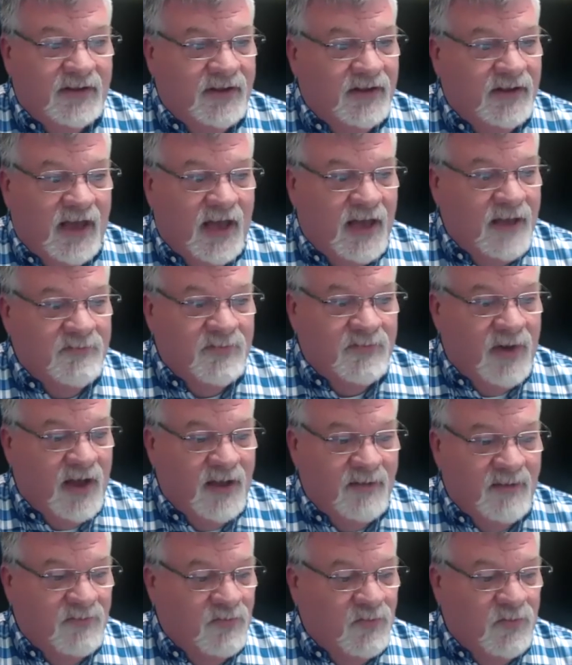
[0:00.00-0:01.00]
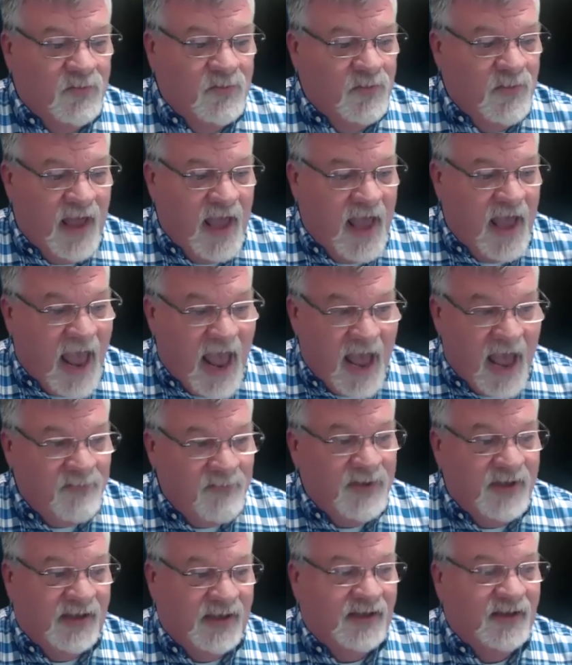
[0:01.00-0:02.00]
I'm I'm
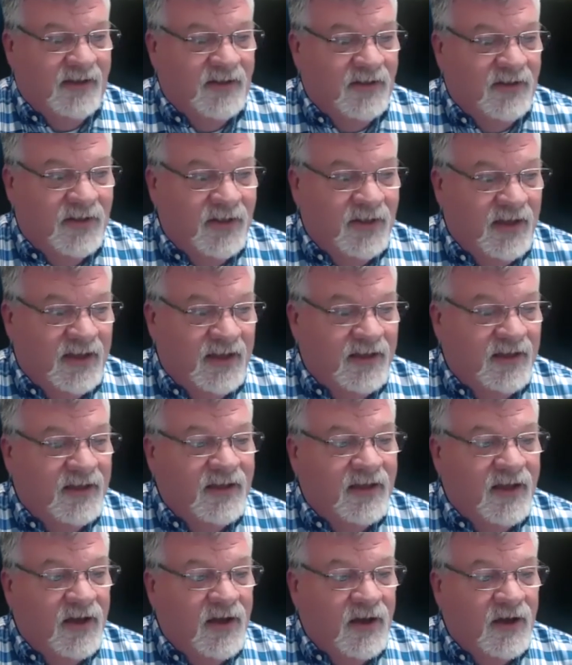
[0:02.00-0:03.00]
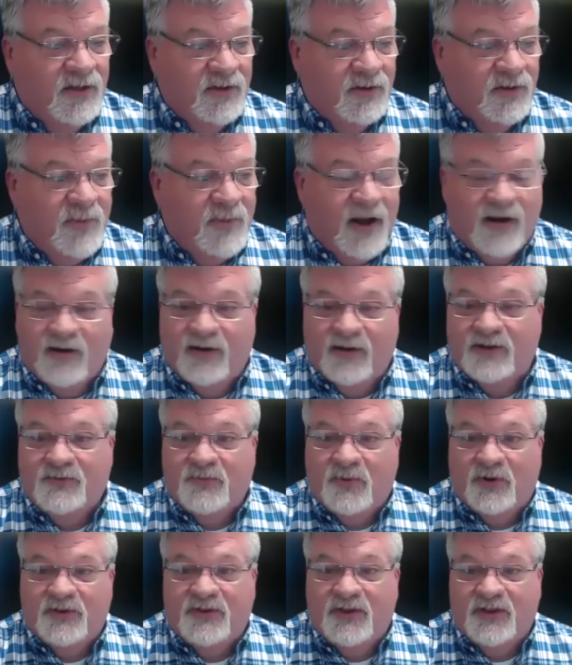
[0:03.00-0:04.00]
happy that other parents
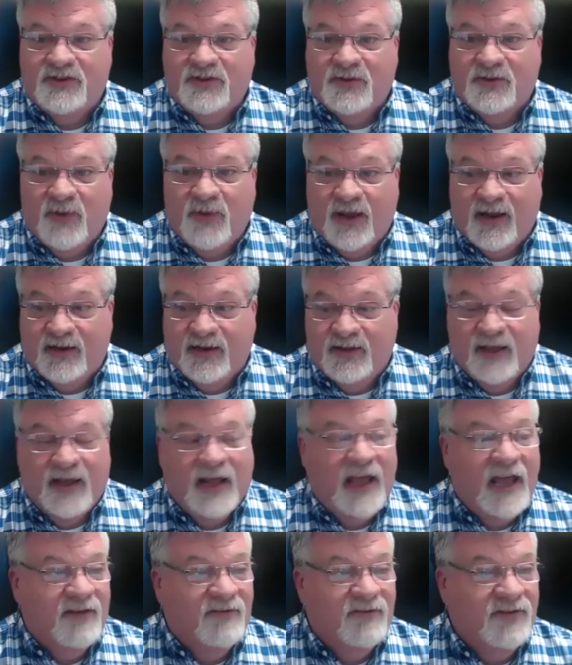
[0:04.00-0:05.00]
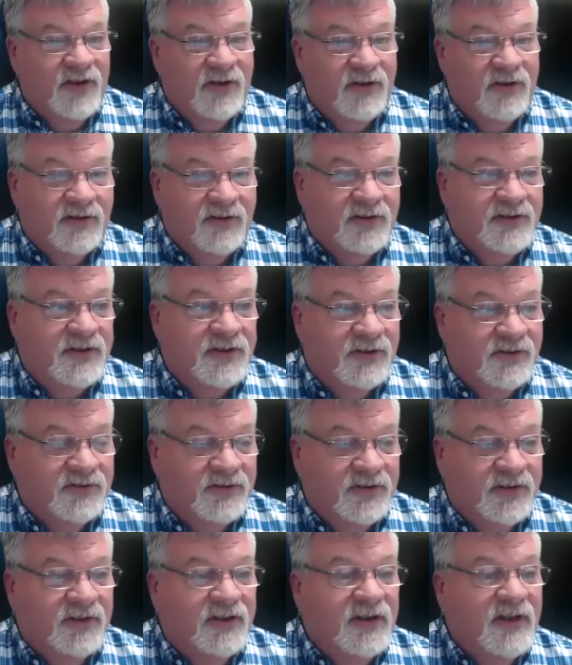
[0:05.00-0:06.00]
participated that have younger
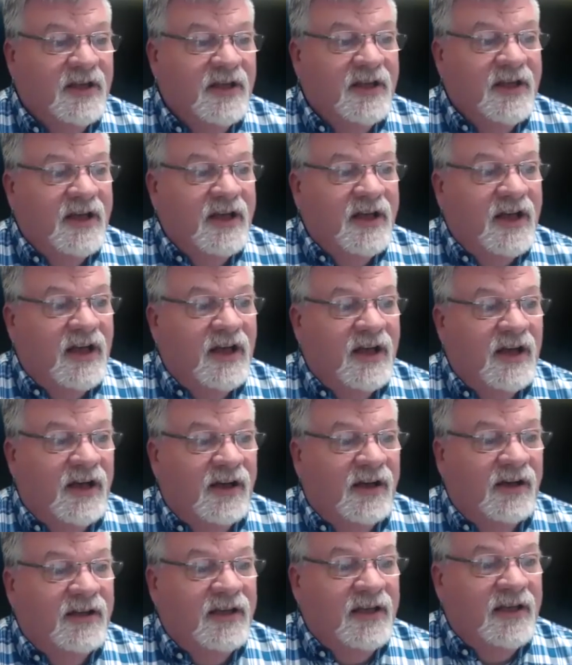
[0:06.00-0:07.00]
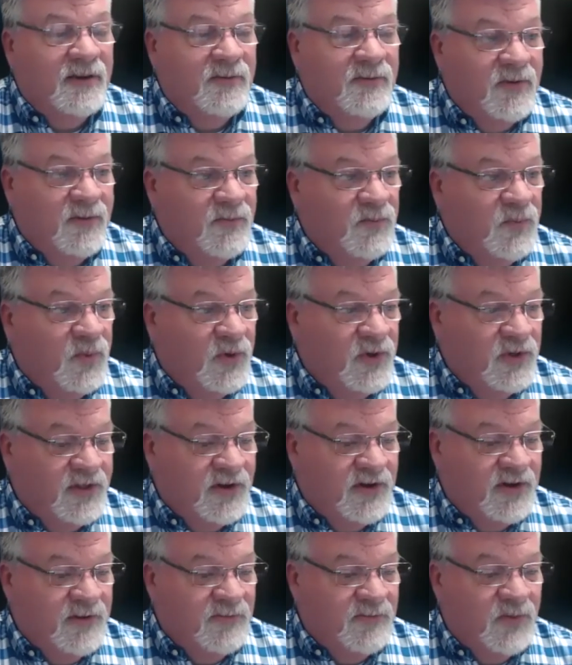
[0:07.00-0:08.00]
children uh, and put
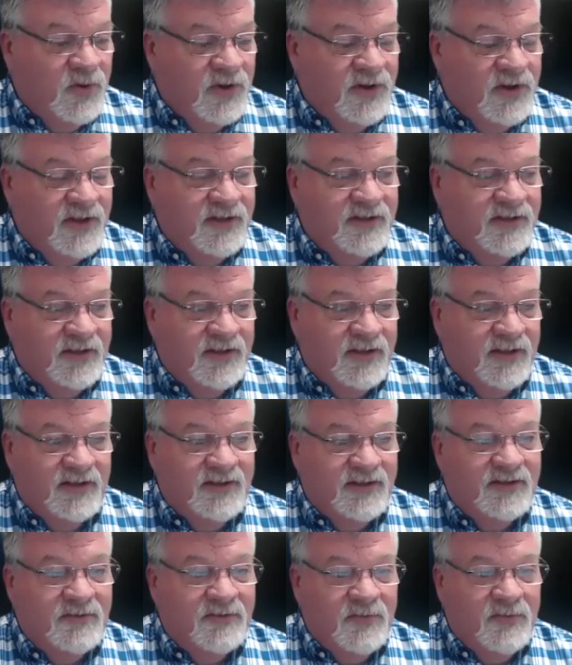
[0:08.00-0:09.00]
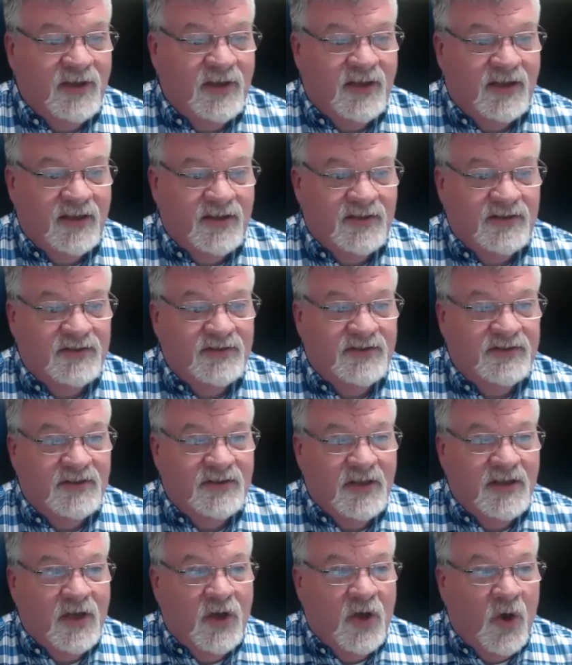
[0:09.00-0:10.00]
their input into this because
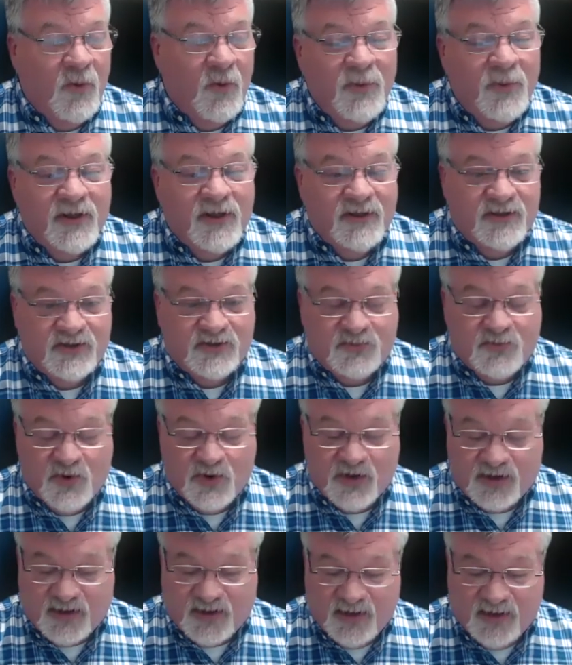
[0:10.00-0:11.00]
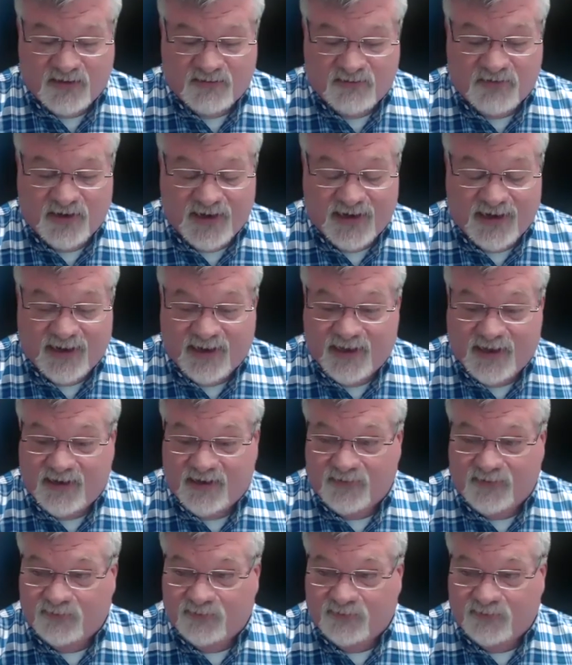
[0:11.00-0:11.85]
opening this book and reading it,